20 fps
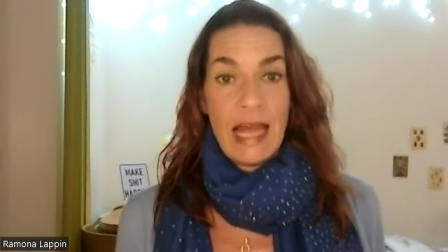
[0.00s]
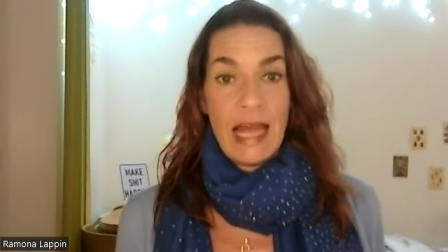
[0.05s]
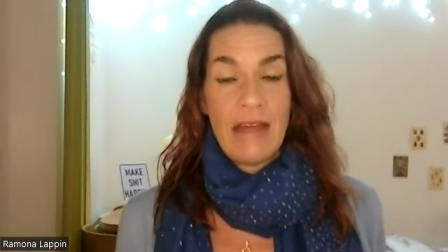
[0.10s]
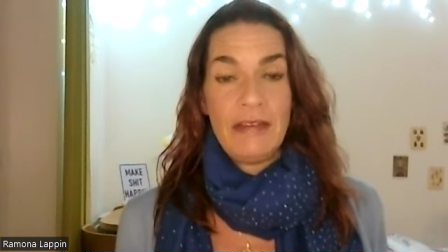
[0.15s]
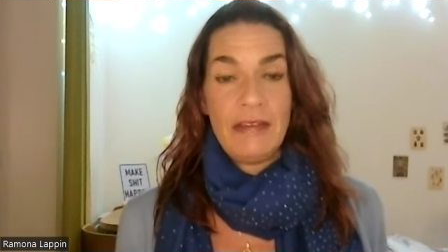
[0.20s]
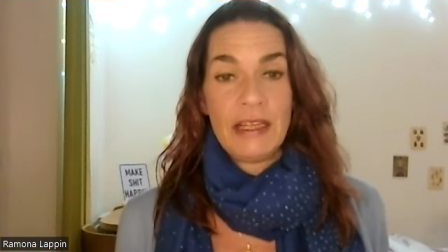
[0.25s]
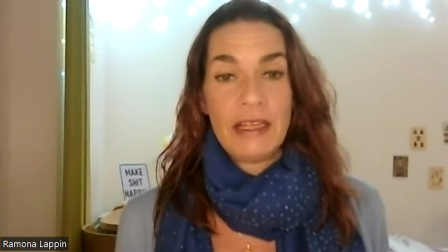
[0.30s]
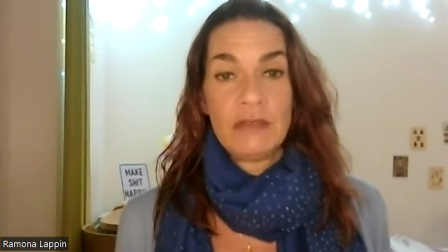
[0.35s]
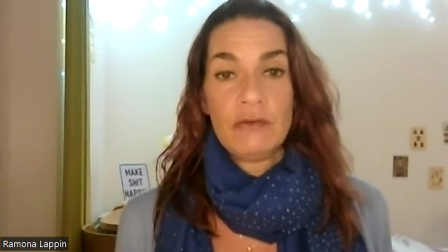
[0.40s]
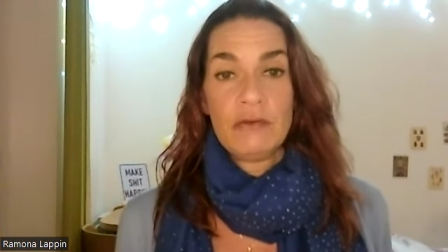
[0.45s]

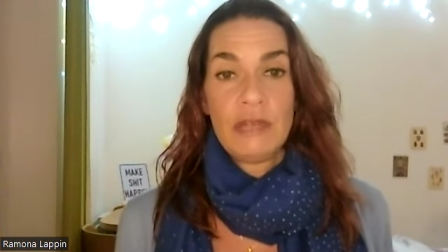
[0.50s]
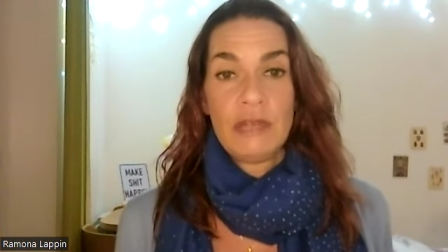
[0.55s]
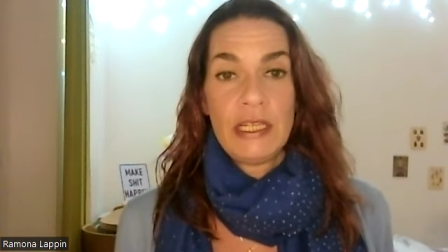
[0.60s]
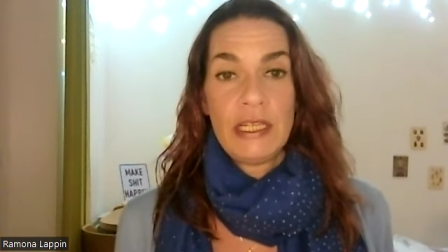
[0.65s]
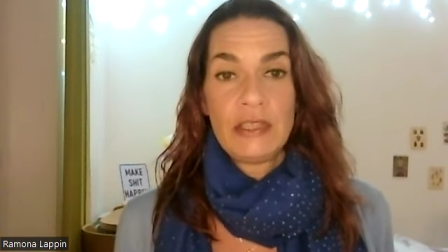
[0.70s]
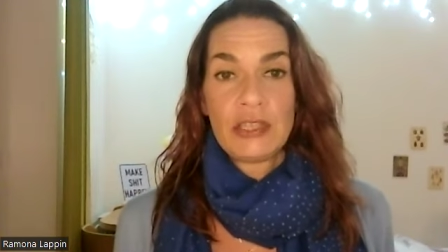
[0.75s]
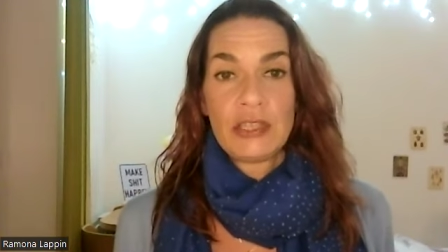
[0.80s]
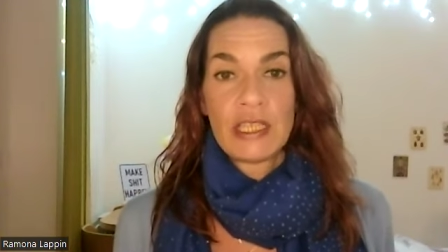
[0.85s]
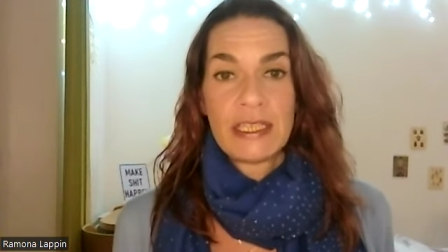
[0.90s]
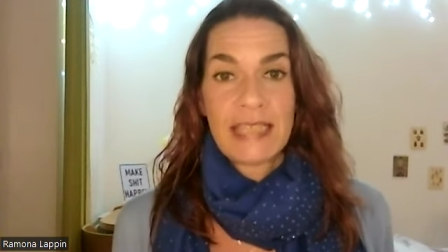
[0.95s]
having
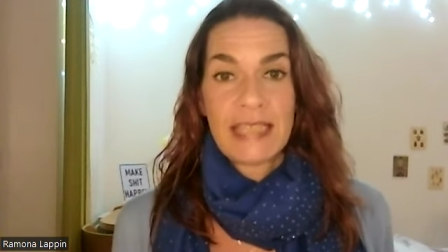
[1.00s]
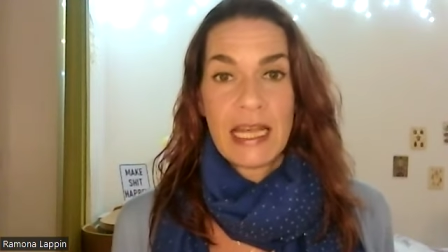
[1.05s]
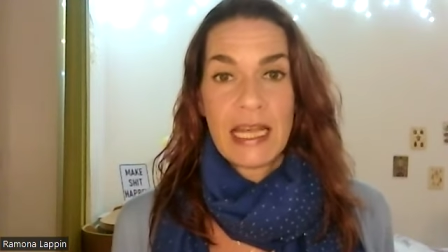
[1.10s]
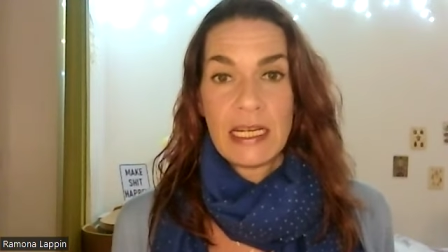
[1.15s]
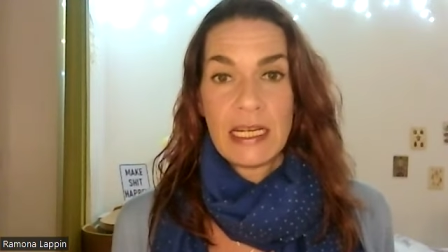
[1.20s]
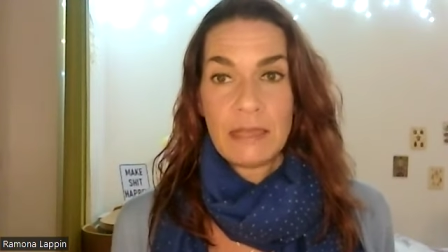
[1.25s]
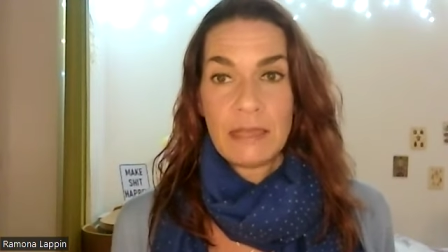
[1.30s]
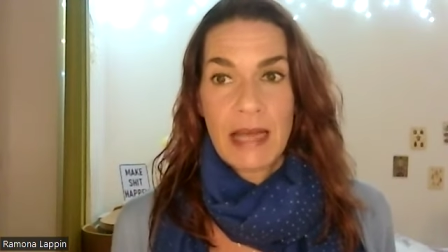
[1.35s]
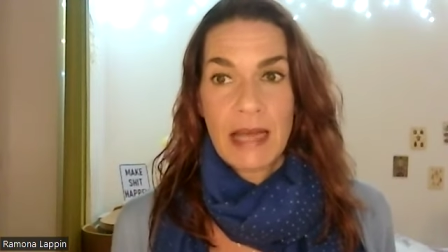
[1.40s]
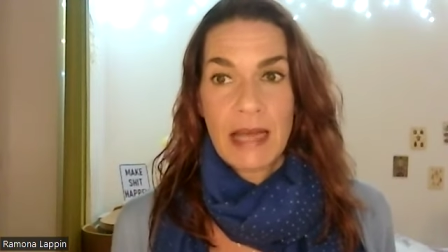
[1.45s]
reached
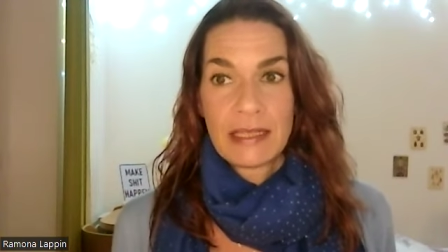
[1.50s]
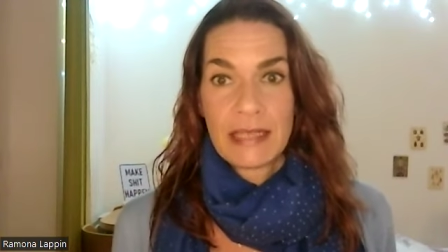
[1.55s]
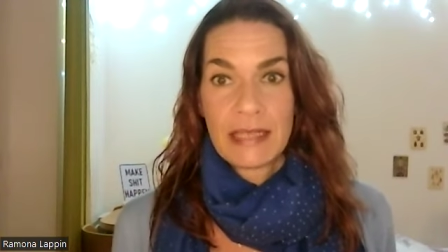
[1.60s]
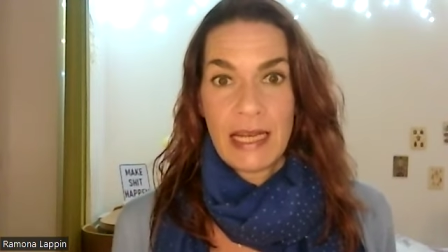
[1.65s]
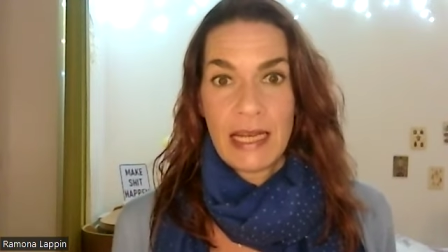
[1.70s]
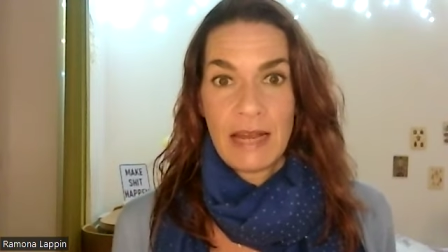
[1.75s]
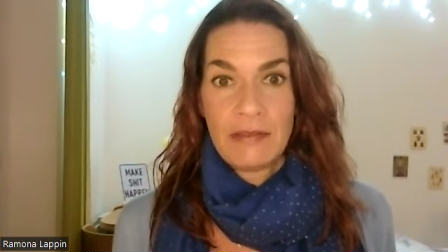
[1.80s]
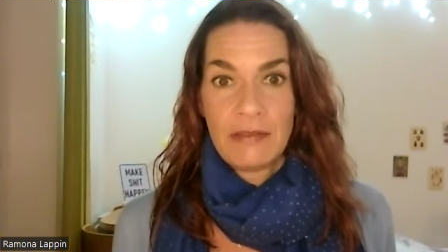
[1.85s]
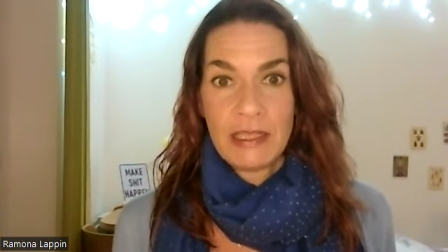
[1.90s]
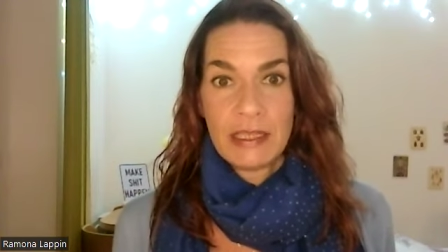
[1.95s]
ascended
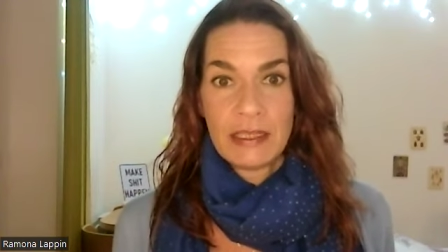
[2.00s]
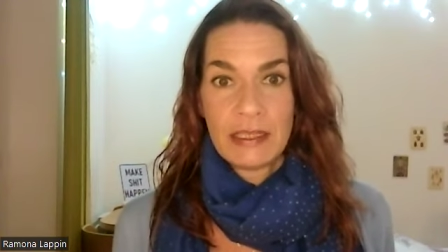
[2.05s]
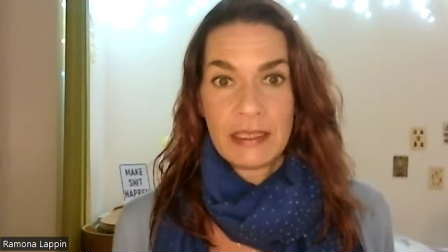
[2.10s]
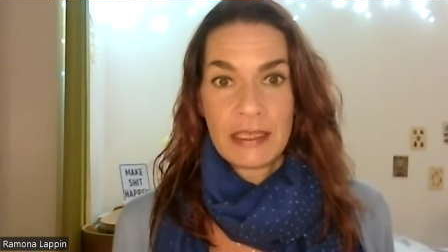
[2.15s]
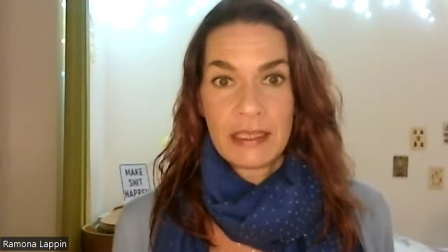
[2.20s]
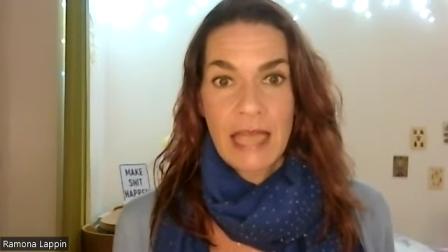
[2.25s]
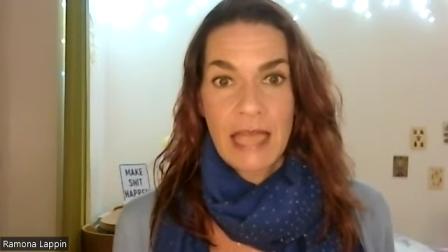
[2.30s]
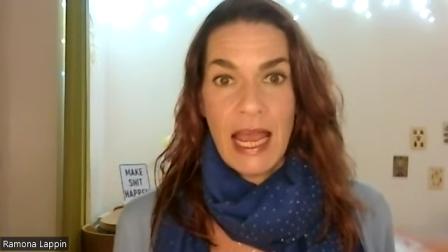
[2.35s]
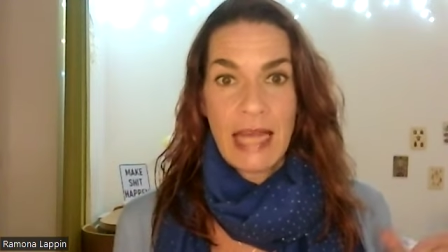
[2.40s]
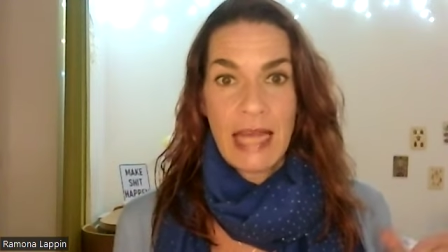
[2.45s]
master
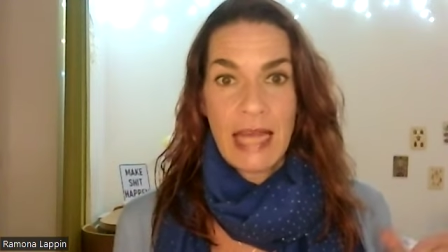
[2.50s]
levels.